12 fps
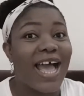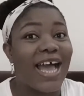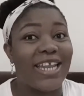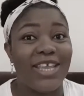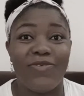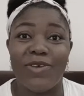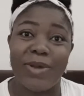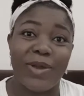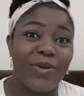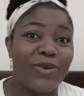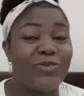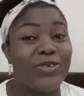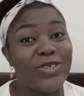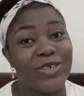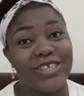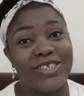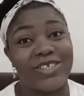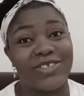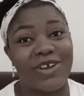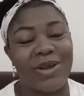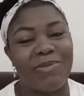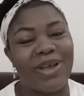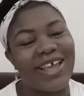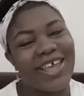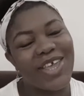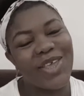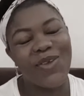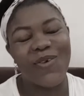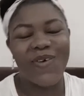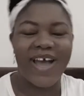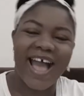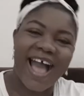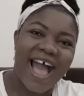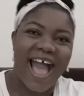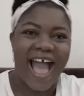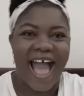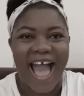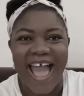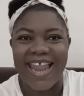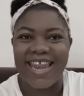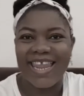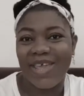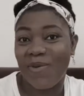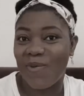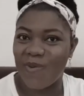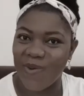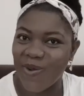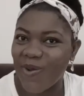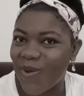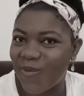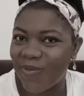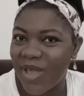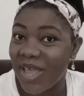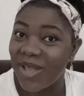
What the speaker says: And if you're my old returning subscriber, you are highly welcome.